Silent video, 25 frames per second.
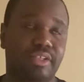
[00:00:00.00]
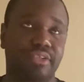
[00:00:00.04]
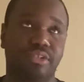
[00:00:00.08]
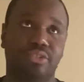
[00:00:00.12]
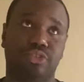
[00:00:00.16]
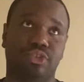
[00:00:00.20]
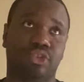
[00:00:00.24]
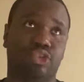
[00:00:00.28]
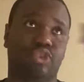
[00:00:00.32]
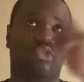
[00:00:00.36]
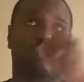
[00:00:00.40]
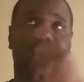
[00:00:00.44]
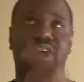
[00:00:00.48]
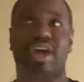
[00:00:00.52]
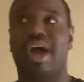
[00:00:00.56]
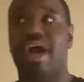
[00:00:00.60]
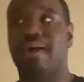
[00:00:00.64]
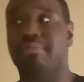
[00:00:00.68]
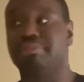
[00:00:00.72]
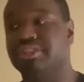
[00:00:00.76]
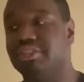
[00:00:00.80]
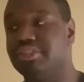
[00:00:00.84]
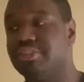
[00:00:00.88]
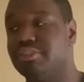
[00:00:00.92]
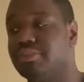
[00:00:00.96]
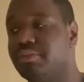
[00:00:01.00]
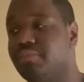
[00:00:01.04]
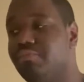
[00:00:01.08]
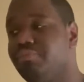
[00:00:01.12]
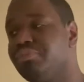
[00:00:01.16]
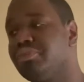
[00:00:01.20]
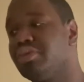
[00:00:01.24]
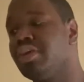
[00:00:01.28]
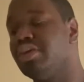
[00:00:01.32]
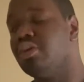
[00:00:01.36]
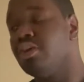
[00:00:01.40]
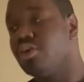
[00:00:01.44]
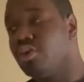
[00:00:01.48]
Those are three options.
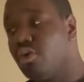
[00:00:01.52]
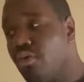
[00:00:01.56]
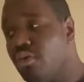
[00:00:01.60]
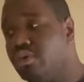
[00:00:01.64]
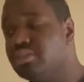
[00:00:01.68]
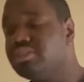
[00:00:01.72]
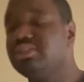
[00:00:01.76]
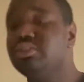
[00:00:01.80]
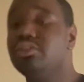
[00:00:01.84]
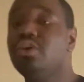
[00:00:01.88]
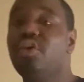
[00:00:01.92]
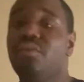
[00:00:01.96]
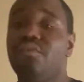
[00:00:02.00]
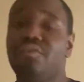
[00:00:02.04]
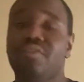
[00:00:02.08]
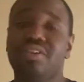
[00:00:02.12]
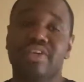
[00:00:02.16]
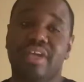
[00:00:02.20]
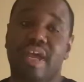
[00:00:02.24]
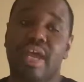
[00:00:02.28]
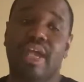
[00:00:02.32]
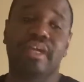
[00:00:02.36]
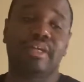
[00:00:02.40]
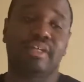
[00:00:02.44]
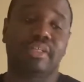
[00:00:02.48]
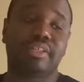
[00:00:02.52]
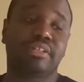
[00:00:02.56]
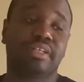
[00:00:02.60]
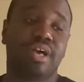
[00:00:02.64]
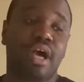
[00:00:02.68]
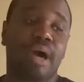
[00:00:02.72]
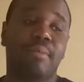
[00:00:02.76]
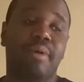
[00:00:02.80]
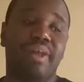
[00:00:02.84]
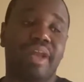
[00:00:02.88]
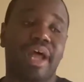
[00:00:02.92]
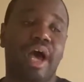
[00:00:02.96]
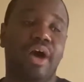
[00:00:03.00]
Of course, the OVA is
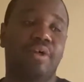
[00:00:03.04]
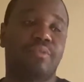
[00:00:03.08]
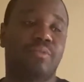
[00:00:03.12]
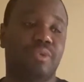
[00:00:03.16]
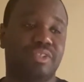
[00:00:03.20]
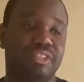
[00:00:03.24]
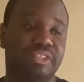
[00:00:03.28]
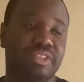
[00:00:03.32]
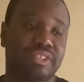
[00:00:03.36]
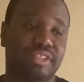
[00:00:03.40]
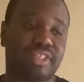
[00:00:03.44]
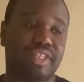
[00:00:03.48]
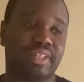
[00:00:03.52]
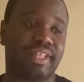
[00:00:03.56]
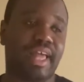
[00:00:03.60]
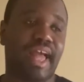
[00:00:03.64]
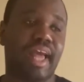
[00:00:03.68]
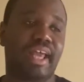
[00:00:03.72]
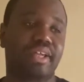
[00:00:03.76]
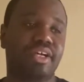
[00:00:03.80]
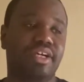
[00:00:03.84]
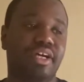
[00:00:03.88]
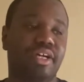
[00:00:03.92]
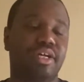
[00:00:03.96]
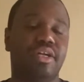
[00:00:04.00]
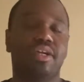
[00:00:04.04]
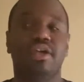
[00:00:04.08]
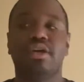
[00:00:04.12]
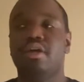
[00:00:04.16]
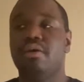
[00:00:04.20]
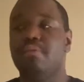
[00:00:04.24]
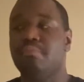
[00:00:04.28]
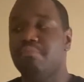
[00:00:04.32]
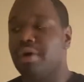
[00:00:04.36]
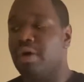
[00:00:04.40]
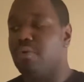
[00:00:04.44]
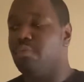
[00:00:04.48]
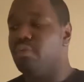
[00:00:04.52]
coming out, which is that good.
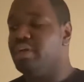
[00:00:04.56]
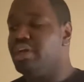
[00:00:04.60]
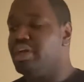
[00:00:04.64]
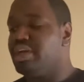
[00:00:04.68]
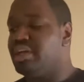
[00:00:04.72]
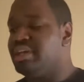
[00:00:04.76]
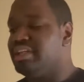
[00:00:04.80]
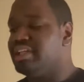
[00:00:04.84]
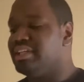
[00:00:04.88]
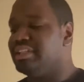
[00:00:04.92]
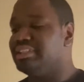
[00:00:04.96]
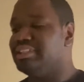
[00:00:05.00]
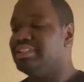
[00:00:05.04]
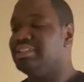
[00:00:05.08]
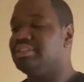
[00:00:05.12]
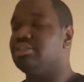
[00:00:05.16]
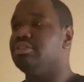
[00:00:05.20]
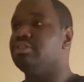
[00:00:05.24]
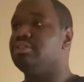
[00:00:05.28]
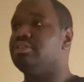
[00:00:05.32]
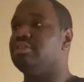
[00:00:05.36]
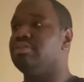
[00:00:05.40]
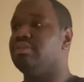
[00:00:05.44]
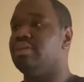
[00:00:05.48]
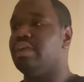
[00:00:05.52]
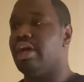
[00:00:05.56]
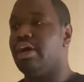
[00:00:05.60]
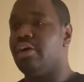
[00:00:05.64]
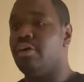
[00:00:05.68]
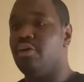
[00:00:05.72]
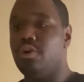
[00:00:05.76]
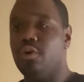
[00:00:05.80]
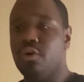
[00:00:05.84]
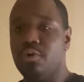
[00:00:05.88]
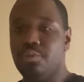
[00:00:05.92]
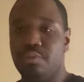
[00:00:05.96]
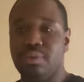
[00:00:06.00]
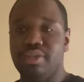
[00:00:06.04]
But we're going to need a season 2, and I
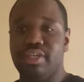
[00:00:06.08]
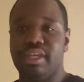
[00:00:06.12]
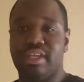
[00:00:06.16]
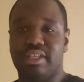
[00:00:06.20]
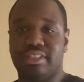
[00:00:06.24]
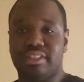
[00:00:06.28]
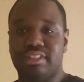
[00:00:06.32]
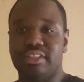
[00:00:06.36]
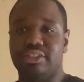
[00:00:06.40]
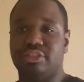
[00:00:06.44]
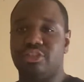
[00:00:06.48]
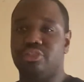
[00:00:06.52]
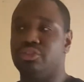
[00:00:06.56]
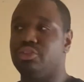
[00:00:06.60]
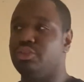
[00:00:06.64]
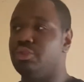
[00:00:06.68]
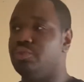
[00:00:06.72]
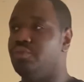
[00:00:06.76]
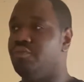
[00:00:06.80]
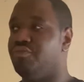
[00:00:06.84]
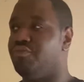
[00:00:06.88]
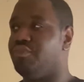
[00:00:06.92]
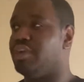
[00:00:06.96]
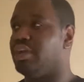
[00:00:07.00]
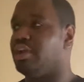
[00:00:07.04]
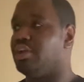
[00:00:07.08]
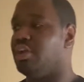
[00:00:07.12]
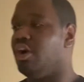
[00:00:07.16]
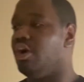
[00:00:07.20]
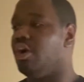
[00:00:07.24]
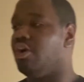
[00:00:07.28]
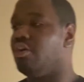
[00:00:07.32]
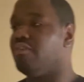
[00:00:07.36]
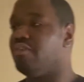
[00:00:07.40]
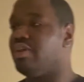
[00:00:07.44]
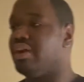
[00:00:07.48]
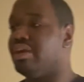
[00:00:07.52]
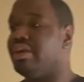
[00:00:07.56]
hope we get a season 2 for the
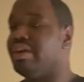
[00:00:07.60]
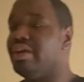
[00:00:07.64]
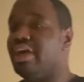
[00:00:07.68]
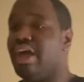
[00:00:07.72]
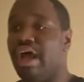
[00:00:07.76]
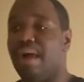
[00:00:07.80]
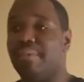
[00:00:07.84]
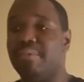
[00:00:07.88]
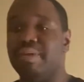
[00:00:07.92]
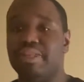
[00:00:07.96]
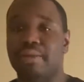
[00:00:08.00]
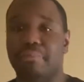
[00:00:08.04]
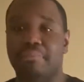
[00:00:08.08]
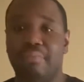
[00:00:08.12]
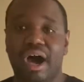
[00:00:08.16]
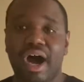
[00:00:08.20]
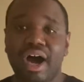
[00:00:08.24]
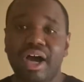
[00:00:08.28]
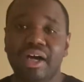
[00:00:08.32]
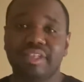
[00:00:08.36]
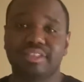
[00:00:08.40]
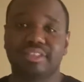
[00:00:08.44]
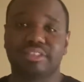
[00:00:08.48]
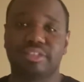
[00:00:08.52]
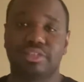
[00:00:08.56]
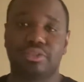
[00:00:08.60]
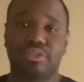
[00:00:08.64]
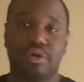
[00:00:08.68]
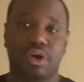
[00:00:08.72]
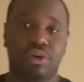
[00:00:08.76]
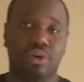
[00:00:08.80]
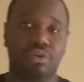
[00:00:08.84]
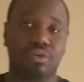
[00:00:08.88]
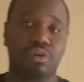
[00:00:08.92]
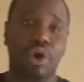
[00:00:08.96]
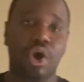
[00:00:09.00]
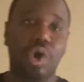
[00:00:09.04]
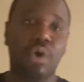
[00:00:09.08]
long run. I mean, the manga's still
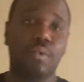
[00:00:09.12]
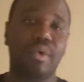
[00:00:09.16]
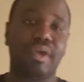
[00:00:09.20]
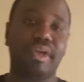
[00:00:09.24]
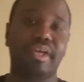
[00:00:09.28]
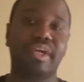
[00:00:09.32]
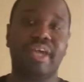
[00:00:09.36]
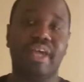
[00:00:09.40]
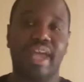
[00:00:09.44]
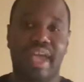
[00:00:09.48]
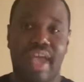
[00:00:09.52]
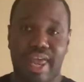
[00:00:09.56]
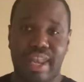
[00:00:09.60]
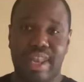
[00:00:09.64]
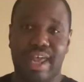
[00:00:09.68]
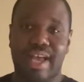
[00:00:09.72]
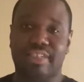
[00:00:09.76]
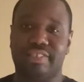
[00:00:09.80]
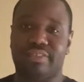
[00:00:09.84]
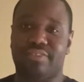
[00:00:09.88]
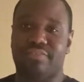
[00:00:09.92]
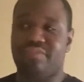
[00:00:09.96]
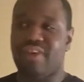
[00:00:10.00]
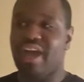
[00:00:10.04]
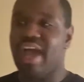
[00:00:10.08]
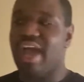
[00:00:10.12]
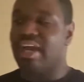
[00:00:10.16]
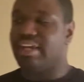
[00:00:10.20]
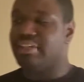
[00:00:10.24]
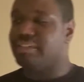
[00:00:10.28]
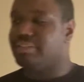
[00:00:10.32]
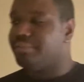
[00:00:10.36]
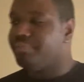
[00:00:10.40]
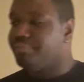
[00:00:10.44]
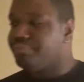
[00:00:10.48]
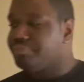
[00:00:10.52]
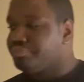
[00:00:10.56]
ongoing, and that's a fact.